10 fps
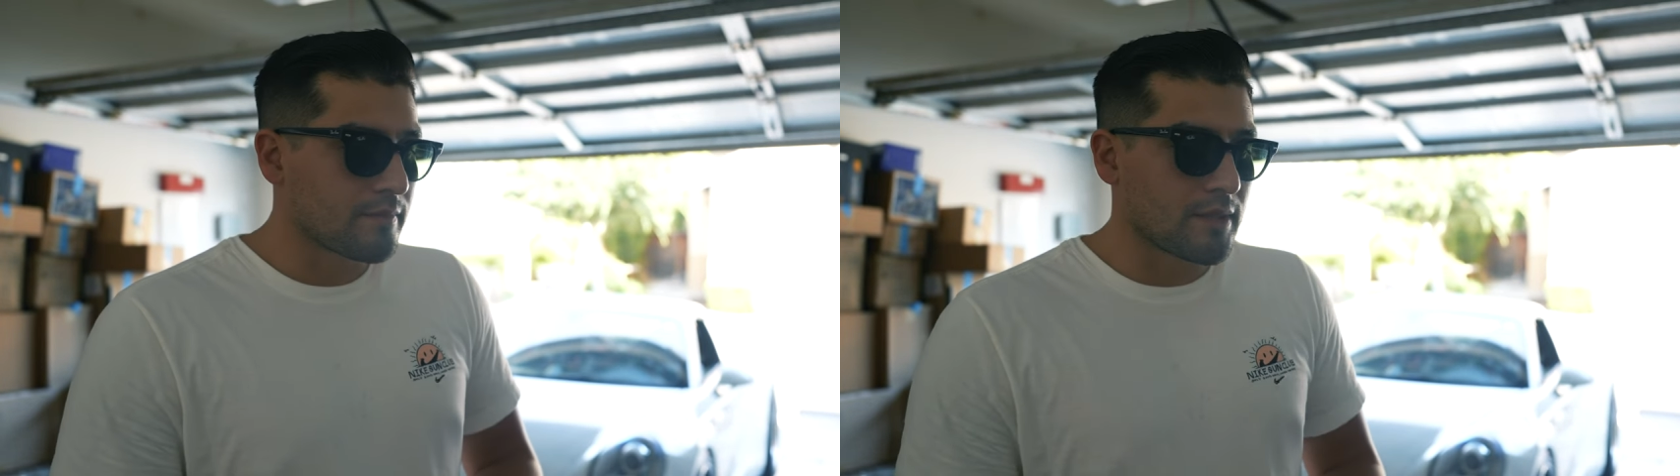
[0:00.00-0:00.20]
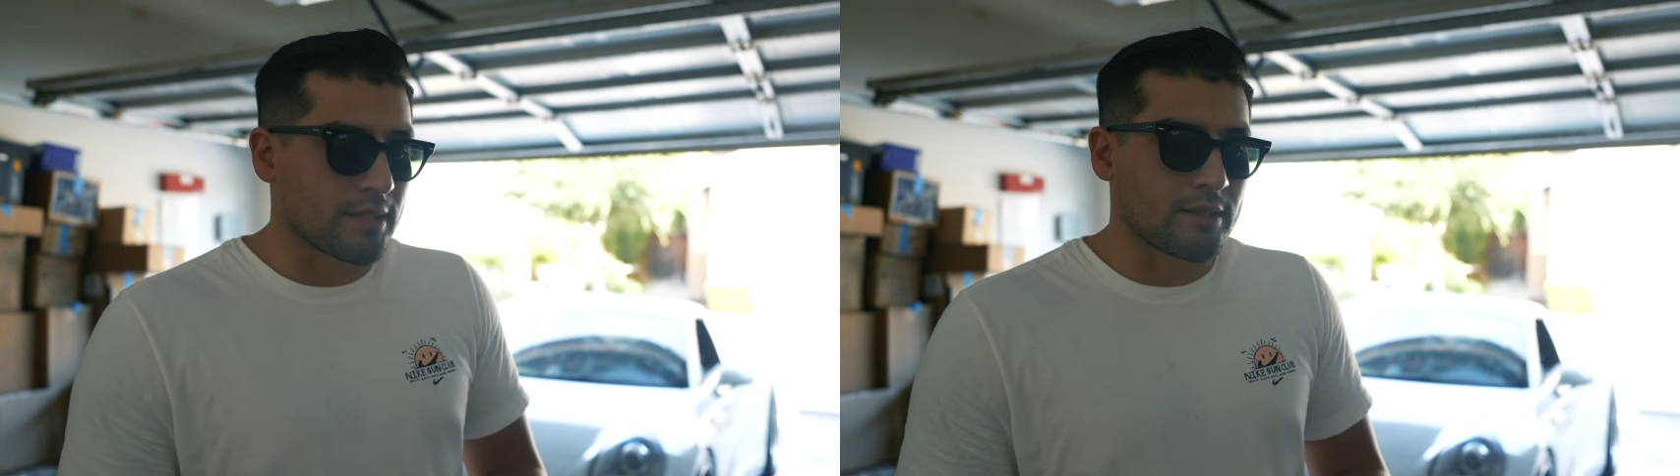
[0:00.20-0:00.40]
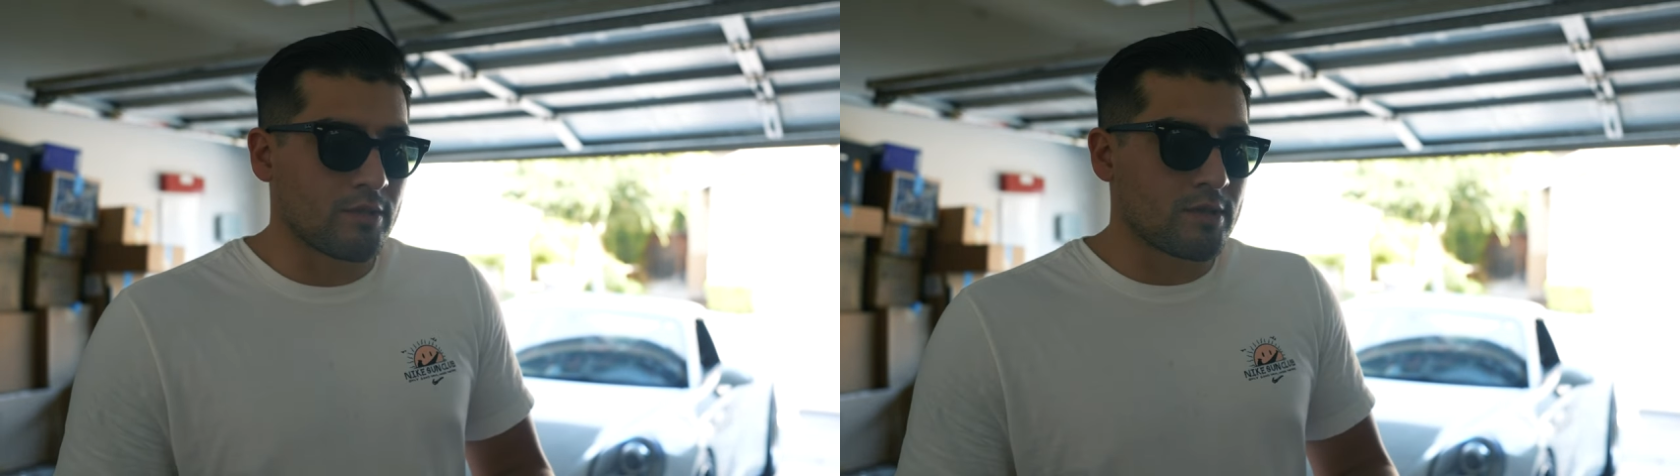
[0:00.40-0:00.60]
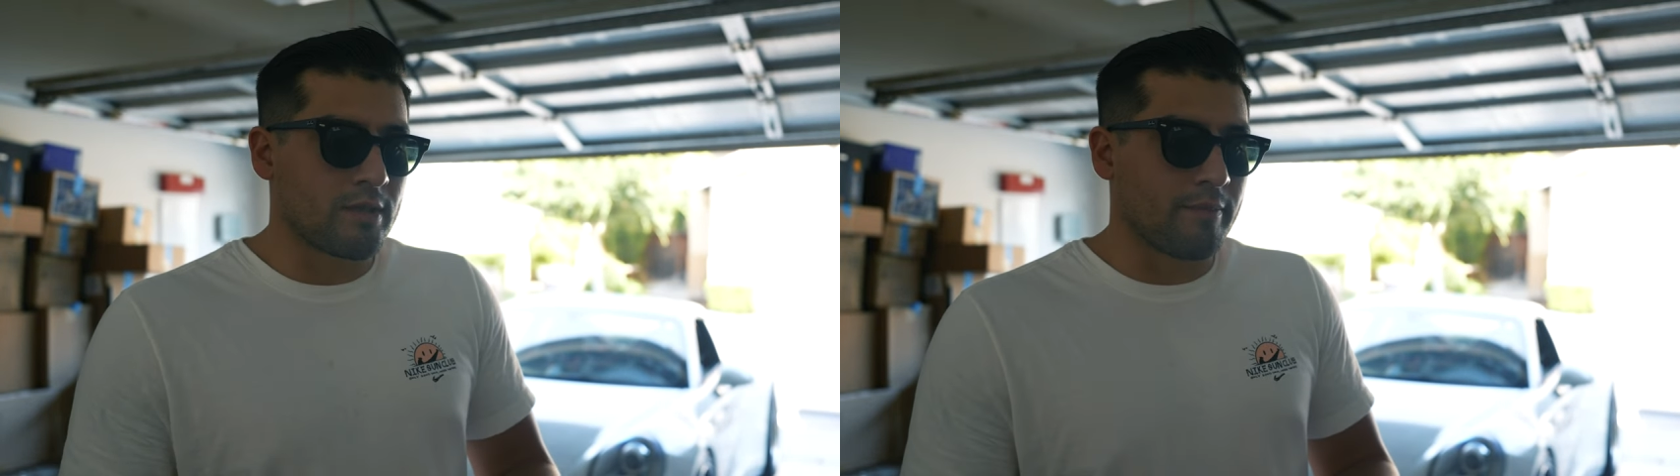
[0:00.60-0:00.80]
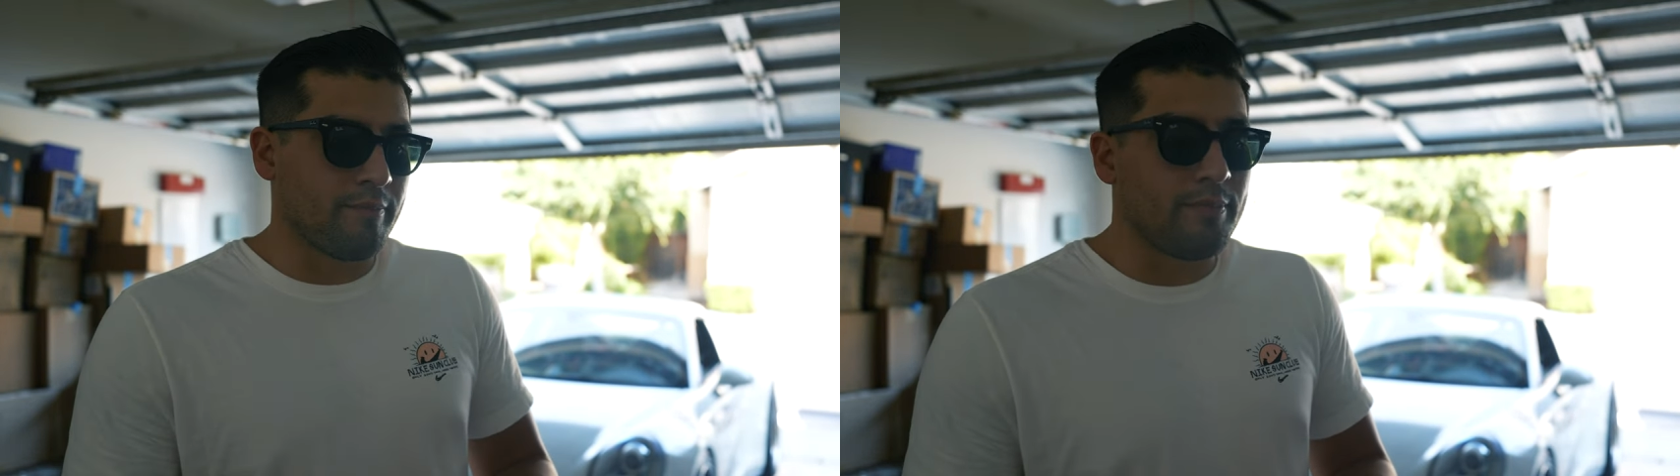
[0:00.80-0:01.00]
like those are
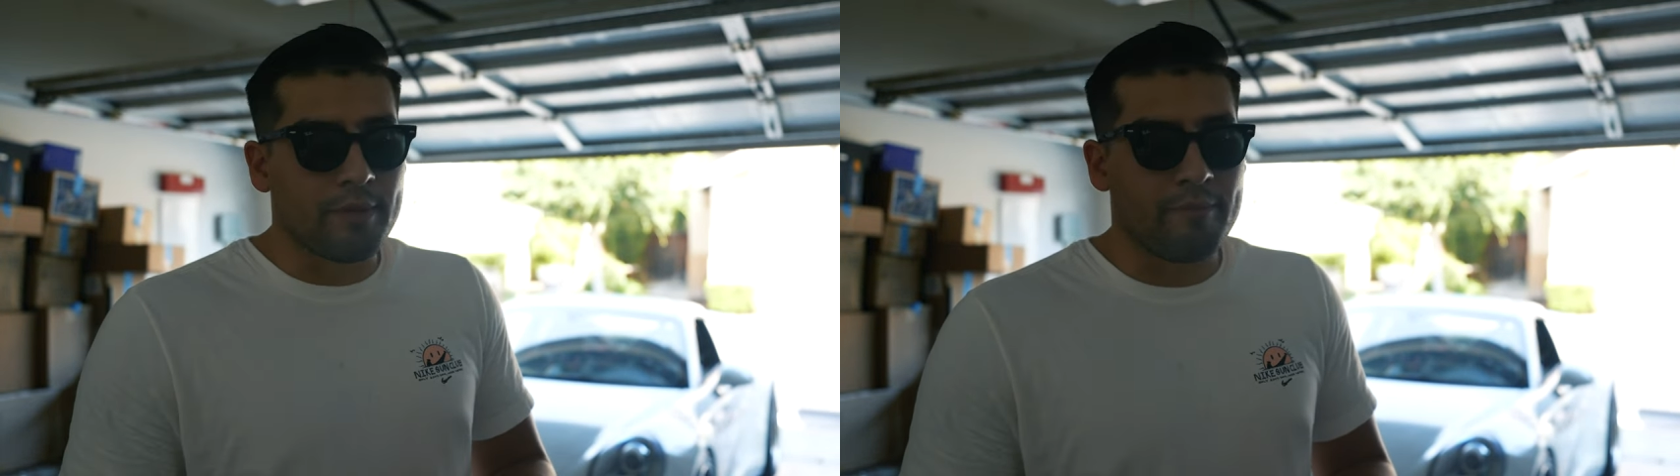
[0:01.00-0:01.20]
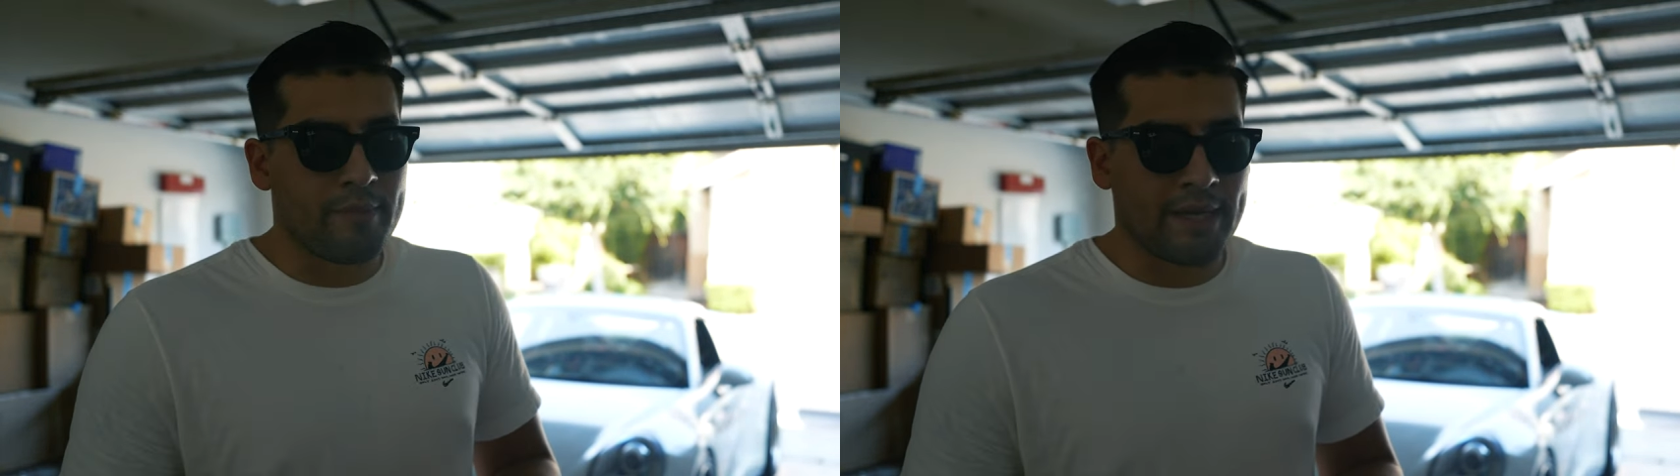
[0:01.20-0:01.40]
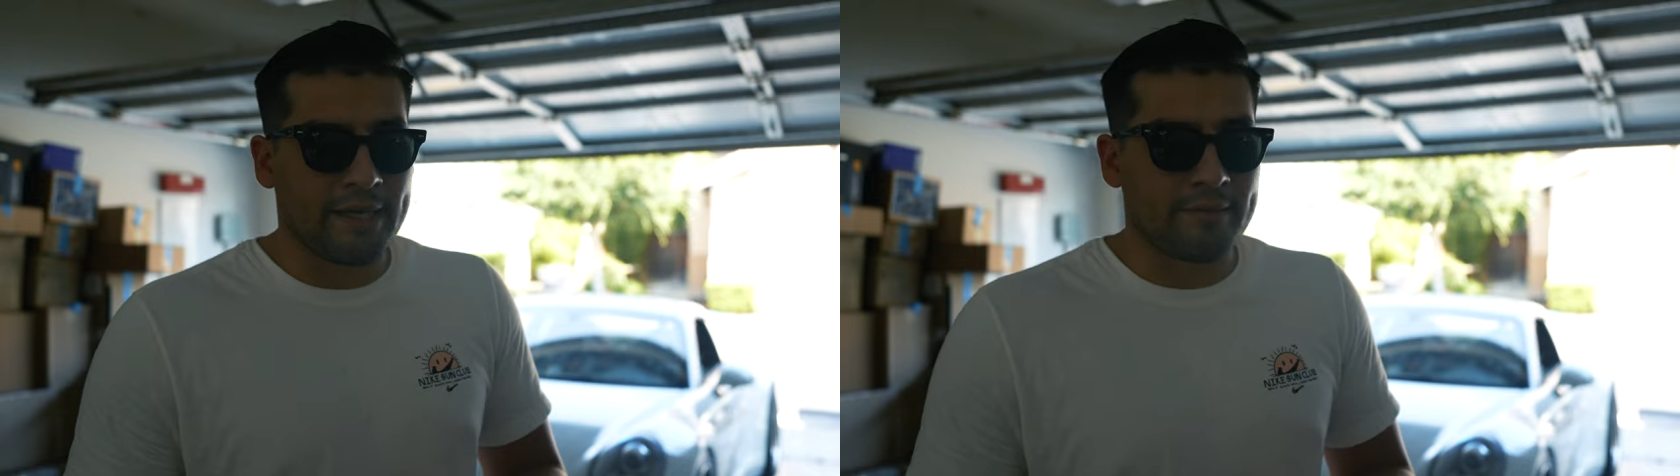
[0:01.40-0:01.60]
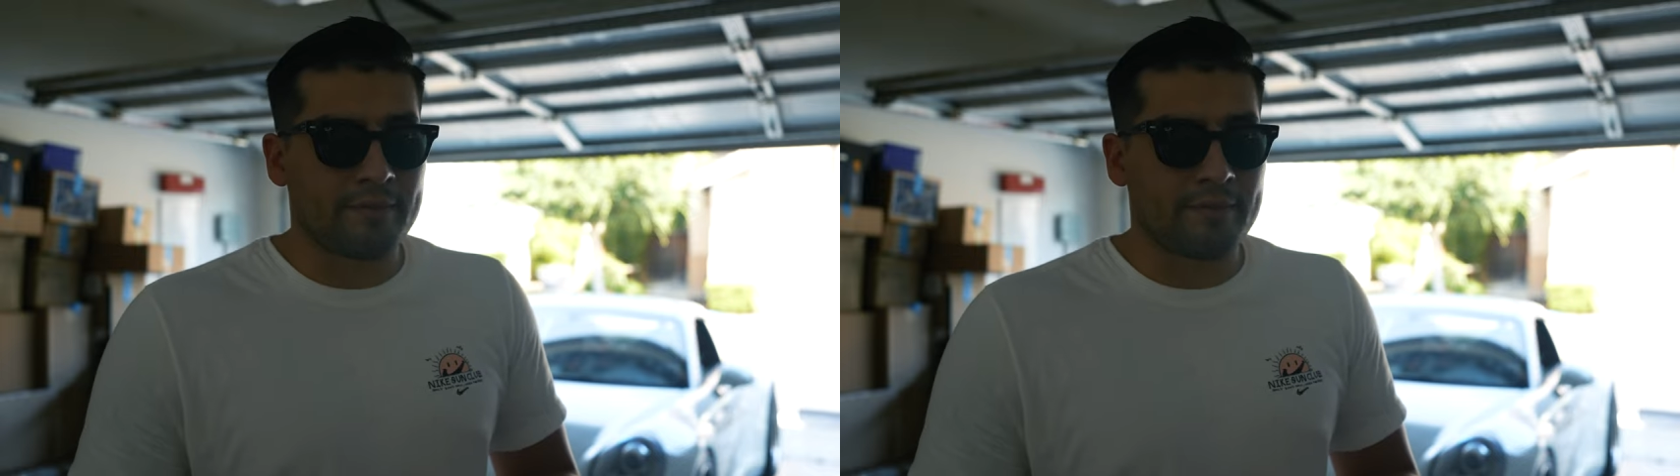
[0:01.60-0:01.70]
the, the main